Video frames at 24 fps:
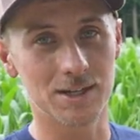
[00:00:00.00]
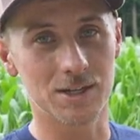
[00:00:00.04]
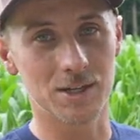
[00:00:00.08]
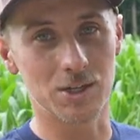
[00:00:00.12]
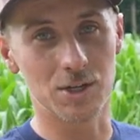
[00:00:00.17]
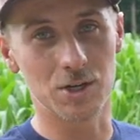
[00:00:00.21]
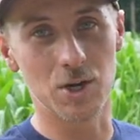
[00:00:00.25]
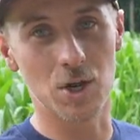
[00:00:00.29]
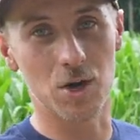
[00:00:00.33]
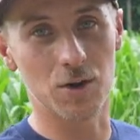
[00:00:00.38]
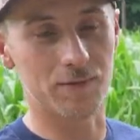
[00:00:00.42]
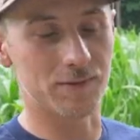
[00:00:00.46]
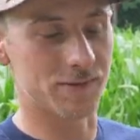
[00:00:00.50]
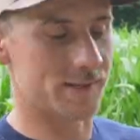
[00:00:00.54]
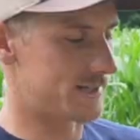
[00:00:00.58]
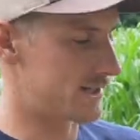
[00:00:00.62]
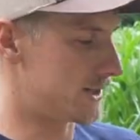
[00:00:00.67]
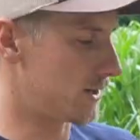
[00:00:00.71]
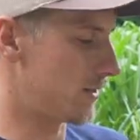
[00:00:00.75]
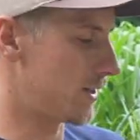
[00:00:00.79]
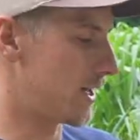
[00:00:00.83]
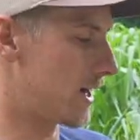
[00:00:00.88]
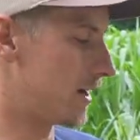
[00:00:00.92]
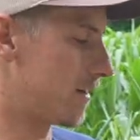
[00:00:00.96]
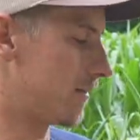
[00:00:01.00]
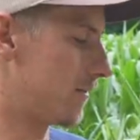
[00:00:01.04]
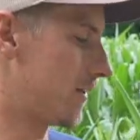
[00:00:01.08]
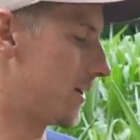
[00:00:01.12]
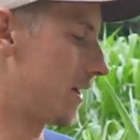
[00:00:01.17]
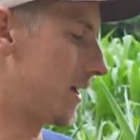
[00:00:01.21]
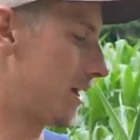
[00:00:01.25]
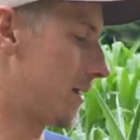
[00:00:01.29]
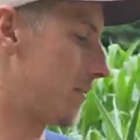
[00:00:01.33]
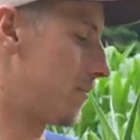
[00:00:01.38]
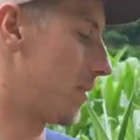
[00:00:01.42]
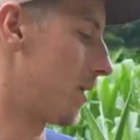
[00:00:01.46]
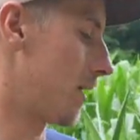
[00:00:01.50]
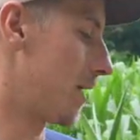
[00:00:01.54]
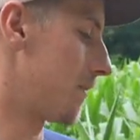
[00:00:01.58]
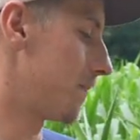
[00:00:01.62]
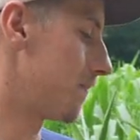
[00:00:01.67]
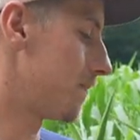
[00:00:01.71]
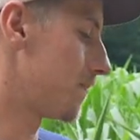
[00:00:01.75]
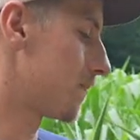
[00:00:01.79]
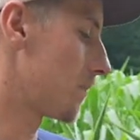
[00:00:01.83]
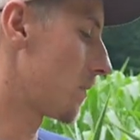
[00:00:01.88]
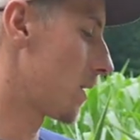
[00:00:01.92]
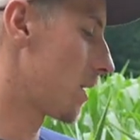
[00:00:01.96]
You know if it's still there every day. But
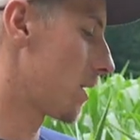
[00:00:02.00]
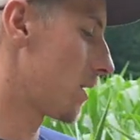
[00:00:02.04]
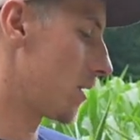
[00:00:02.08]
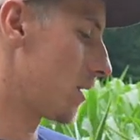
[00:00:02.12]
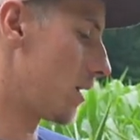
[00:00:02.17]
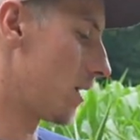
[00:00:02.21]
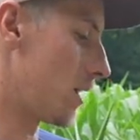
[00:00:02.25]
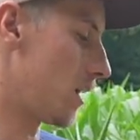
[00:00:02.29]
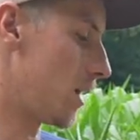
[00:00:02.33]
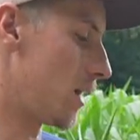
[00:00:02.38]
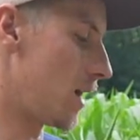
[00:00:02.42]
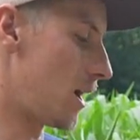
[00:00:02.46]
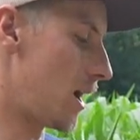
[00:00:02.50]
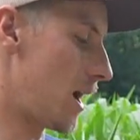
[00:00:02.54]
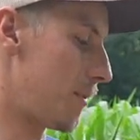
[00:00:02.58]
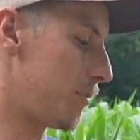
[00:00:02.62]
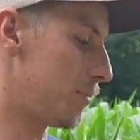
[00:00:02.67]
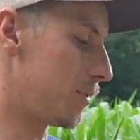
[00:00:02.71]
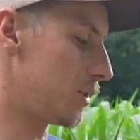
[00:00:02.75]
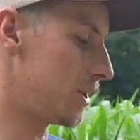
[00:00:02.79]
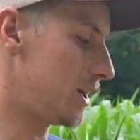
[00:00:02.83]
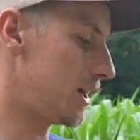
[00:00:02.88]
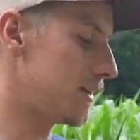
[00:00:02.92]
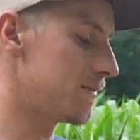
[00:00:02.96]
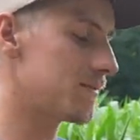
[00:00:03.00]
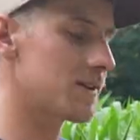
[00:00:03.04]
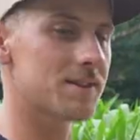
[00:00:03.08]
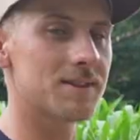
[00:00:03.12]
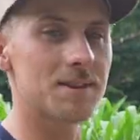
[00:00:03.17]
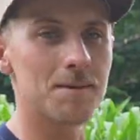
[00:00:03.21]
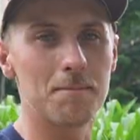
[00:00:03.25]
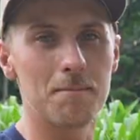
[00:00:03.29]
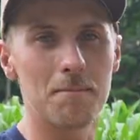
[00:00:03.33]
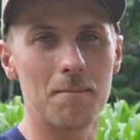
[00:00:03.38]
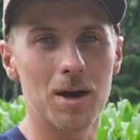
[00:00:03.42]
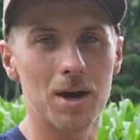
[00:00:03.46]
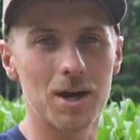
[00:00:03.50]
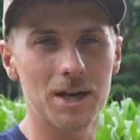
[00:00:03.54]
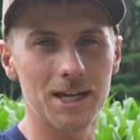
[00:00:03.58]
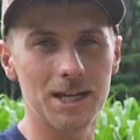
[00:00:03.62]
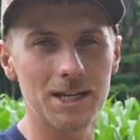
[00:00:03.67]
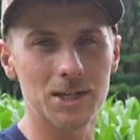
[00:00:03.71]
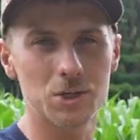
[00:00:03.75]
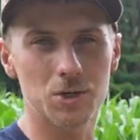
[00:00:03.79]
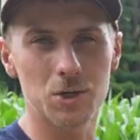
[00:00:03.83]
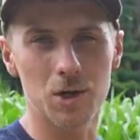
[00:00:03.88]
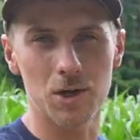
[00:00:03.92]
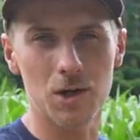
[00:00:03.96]
I believe that the Muddy
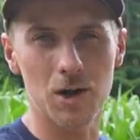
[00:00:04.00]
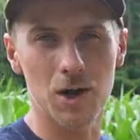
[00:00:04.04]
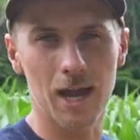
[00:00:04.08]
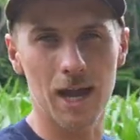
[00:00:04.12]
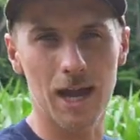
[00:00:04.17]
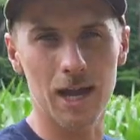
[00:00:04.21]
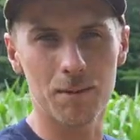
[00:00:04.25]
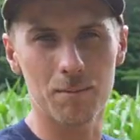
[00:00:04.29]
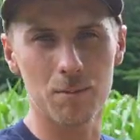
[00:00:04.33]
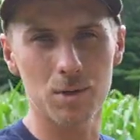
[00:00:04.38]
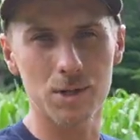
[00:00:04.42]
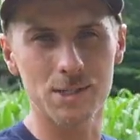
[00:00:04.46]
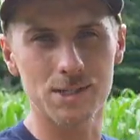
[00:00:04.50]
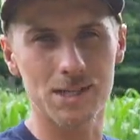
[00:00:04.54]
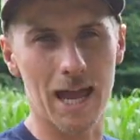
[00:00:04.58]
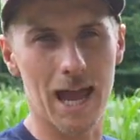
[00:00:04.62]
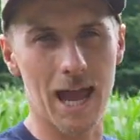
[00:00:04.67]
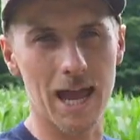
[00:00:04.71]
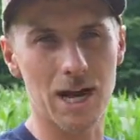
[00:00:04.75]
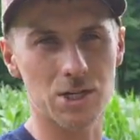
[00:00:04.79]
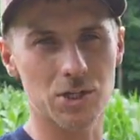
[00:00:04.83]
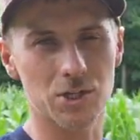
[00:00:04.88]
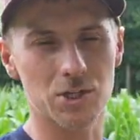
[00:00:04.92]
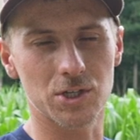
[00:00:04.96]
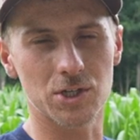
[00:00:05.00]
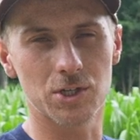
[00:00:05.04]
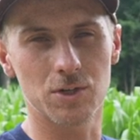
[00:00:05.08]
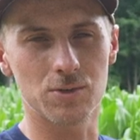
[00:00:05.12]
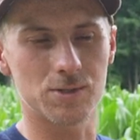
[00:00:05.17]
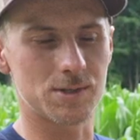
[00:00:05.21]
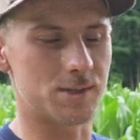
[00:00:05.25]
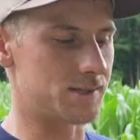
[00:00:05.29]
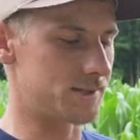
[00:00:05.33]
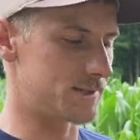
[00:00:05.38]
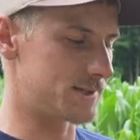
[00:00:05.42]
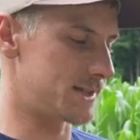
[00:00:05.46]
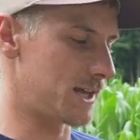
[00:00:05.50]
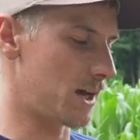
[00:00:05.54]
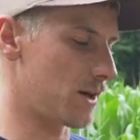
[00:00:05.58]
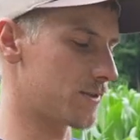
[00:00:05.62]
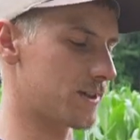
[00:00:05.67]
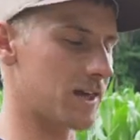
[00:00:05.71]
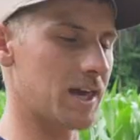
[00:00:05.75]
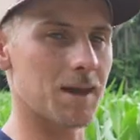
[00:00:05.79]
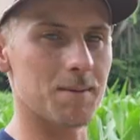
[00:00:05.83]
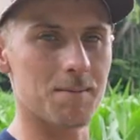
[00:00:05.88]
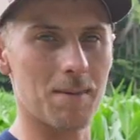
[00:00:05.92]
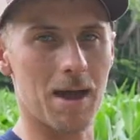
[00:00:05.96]
trail cameras actually use the Stealth
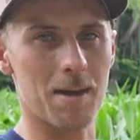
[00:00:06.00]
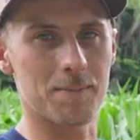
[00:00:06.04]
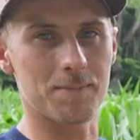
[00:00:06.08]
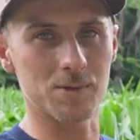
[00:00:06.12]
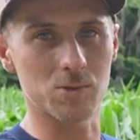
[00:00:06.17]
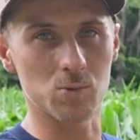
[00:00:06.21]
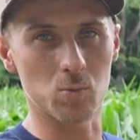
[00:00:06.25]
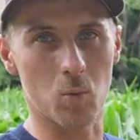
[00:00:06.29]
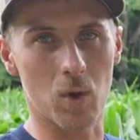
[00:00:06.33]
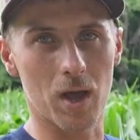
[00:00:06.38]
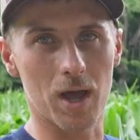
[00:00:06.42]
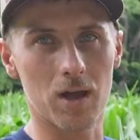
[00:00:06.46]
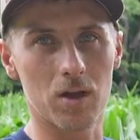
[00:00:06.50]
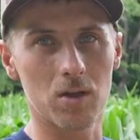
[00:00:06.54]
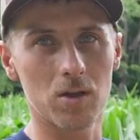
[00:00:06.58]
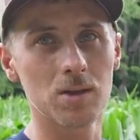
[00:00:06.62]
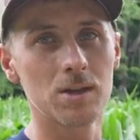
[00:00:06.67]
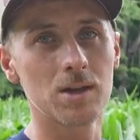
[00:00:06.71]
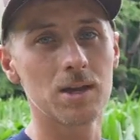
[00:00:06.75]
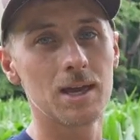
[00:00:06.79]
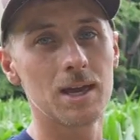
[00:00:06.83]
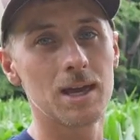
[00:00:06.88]
Cam app as well.